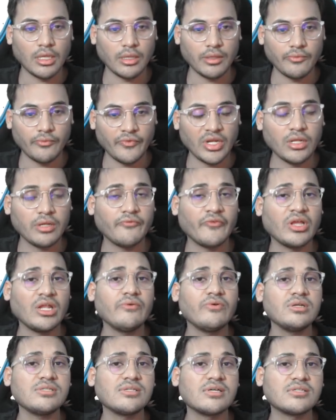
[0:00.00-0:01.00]

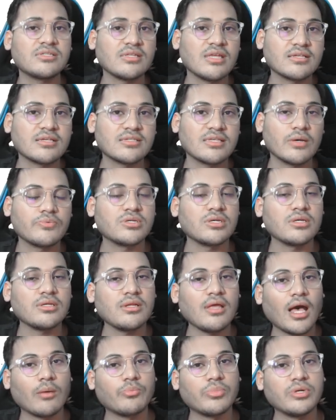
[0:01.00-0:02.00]
whenever such an exception
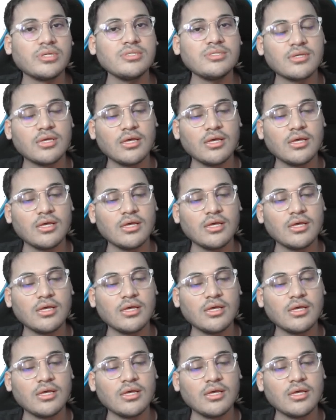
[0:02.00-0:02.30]
happens,